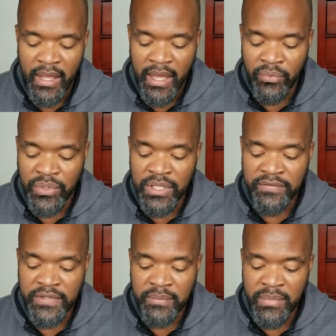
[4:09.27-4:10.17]
I will
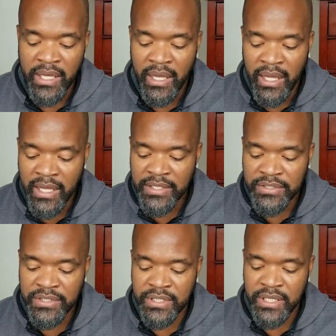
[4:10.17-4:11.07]
lift up my
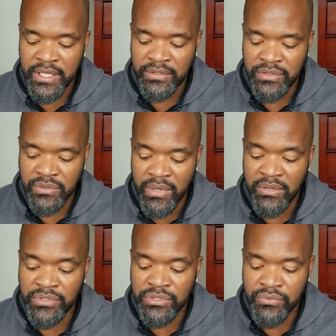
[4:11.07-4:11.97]
eyes to the hills
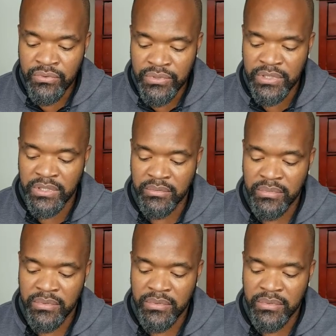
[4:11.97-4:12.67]
around Jerusalem,